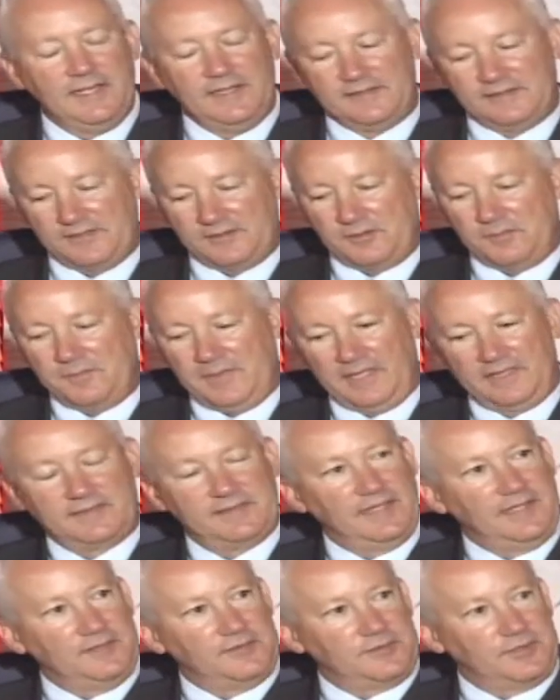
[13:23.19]
Does it make
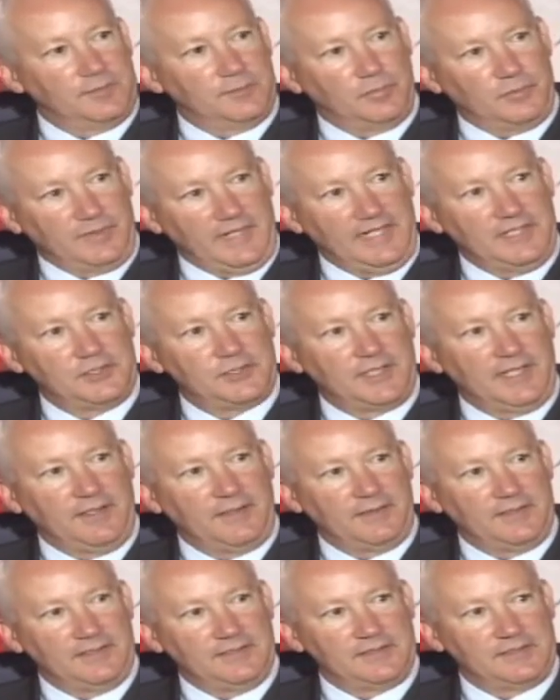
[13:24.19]
sense to branch
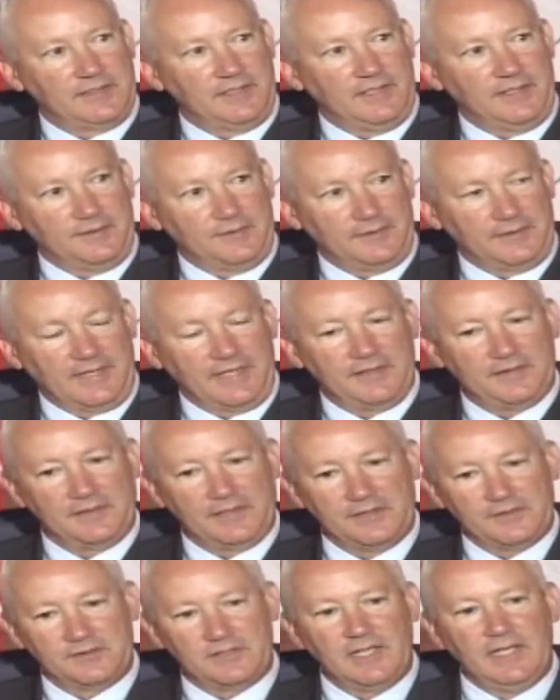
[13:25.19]
out into other
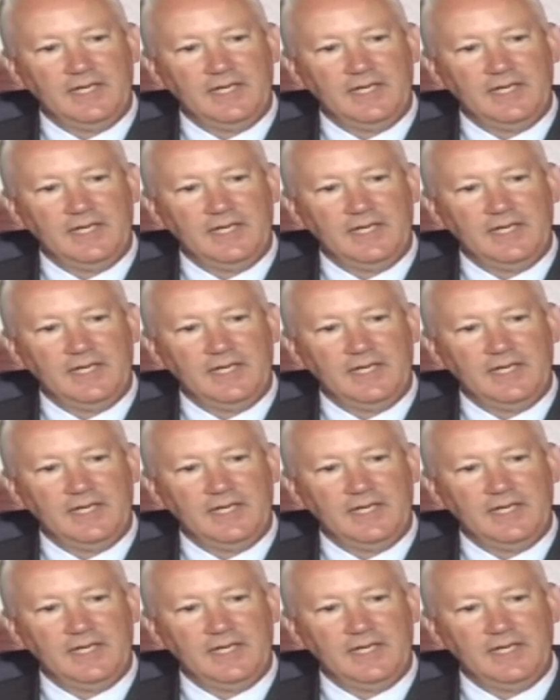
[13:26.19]
areas?